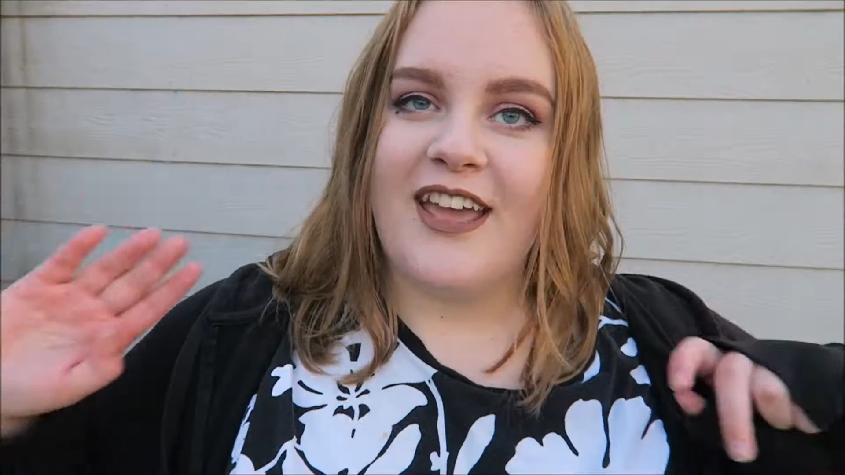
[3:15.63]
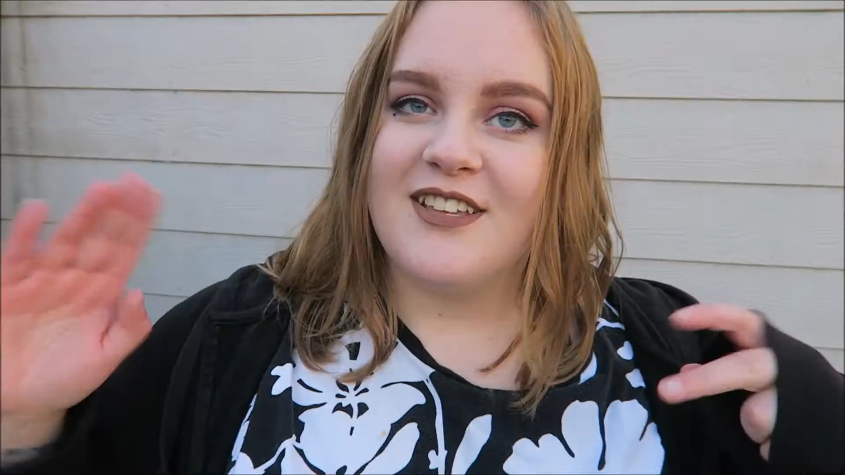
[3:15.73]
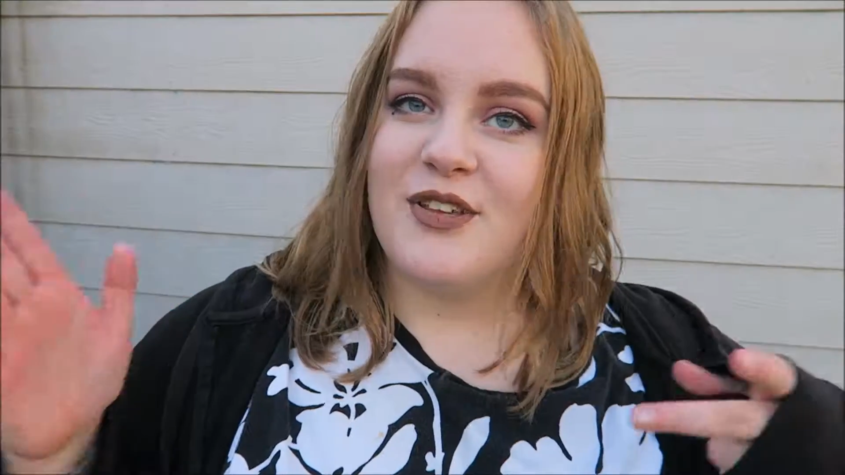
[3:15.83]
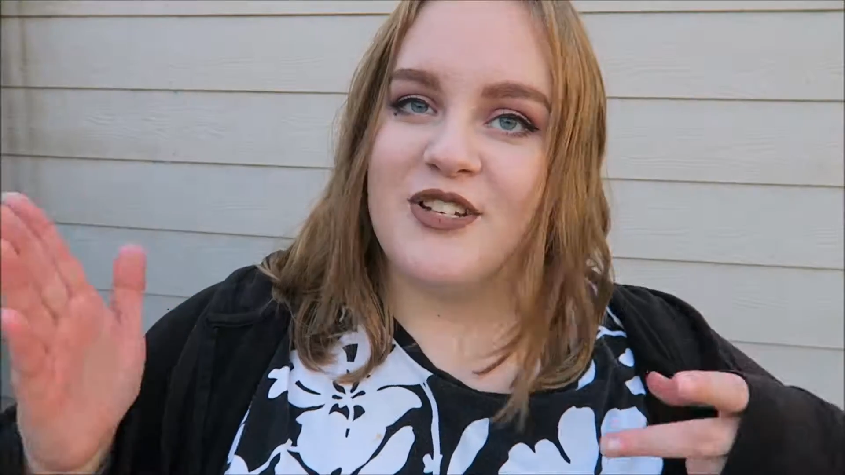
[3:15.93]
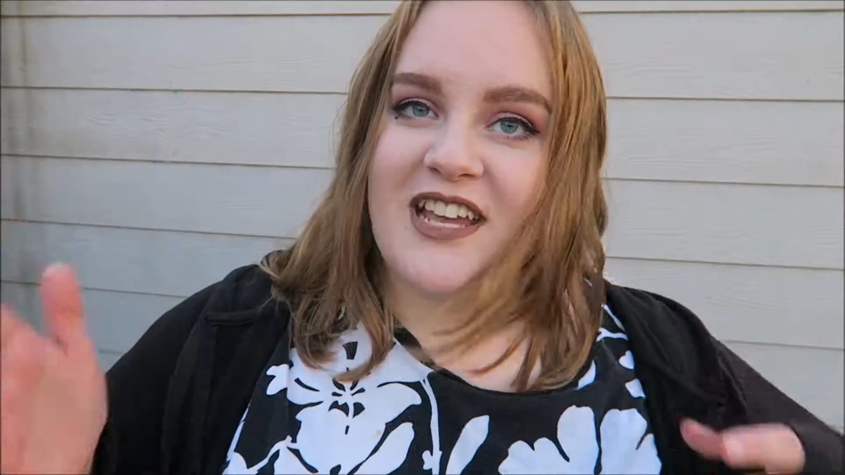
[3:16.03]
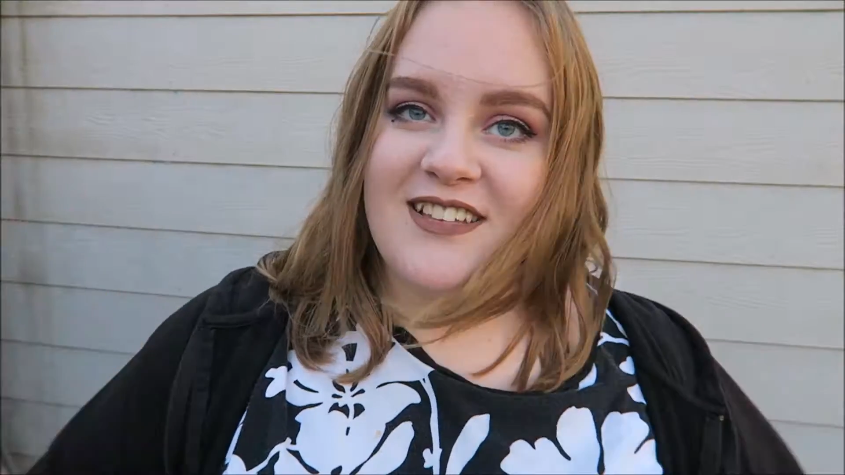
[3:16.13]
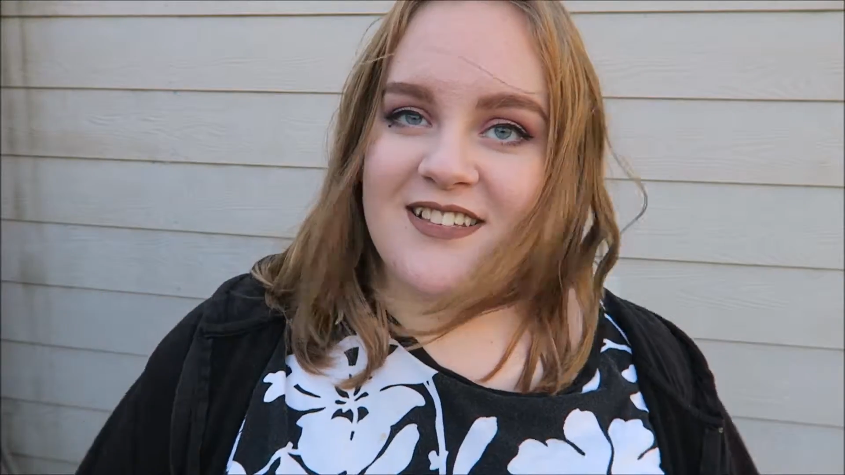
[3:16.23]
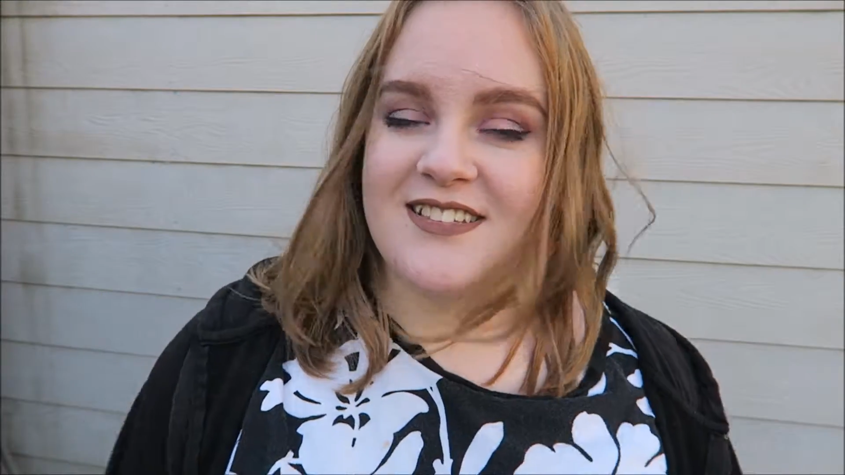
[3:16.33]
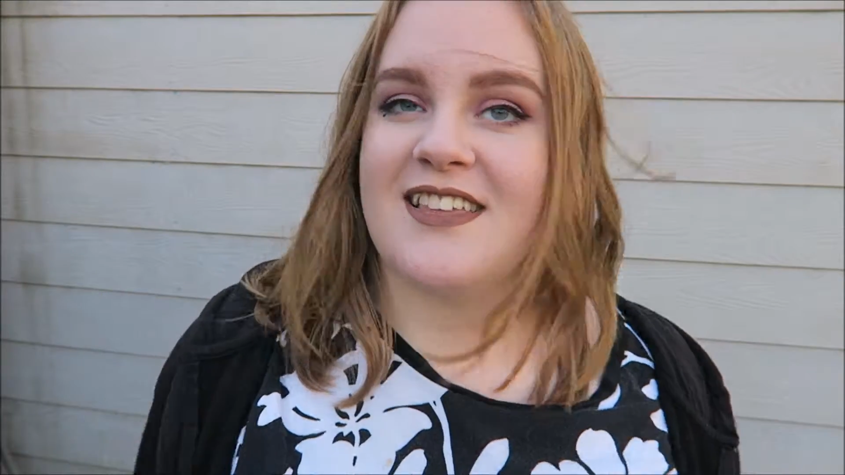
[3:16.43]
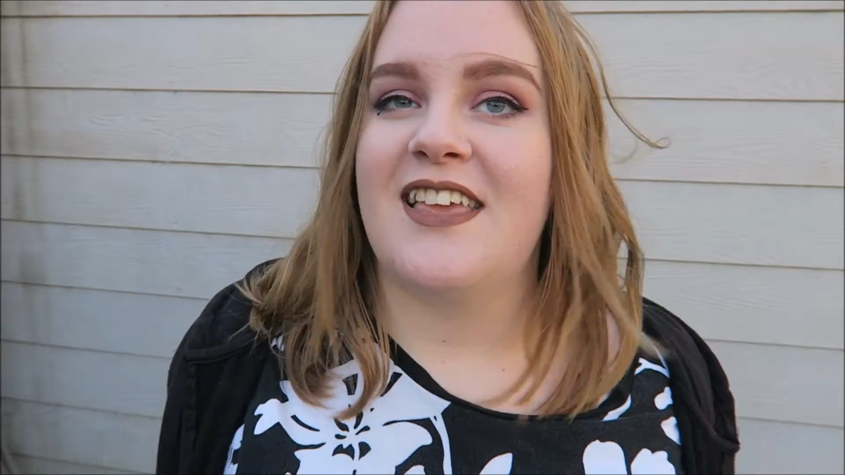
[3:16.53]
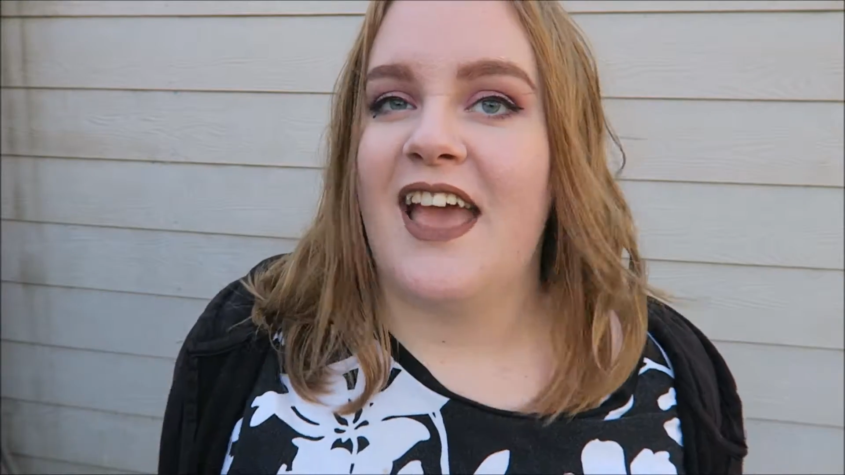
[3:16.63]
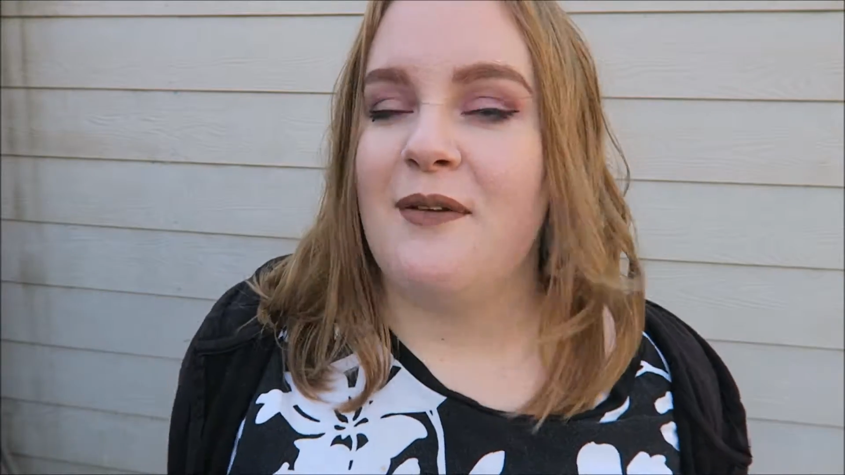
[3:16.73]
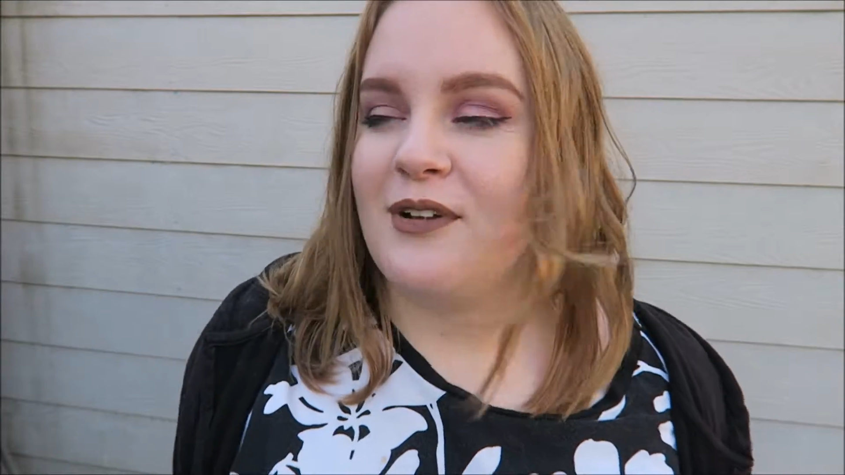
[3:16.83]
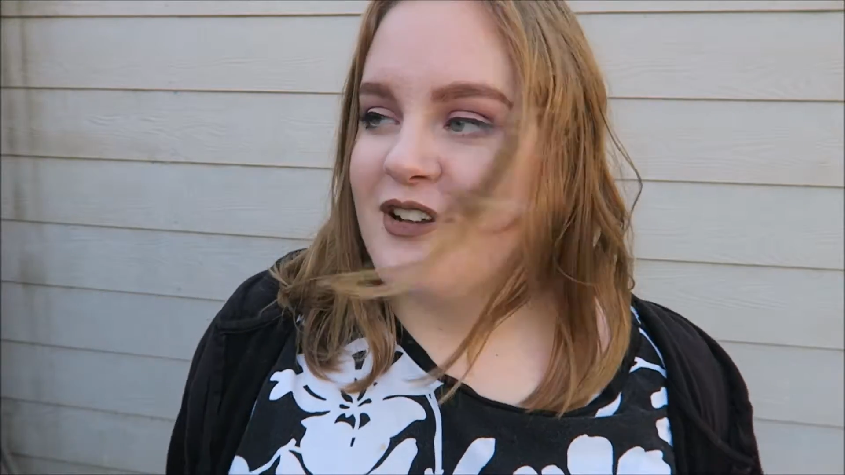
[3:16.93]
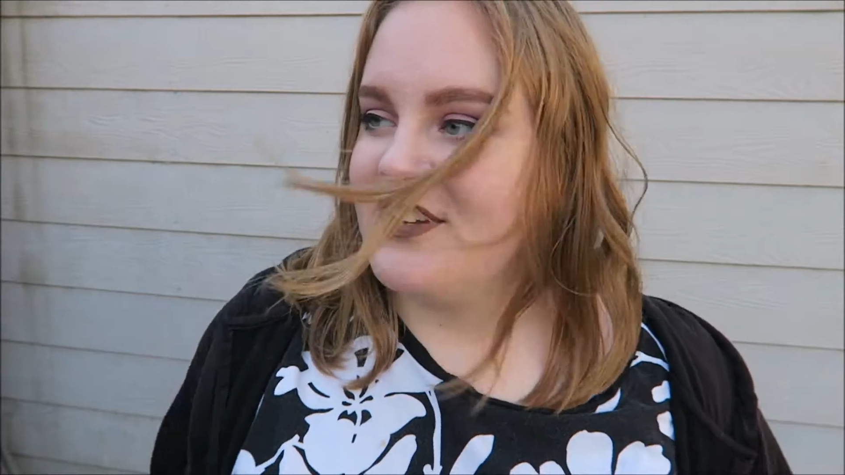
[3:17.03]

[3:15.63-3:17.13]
Okay, so Jazz's camera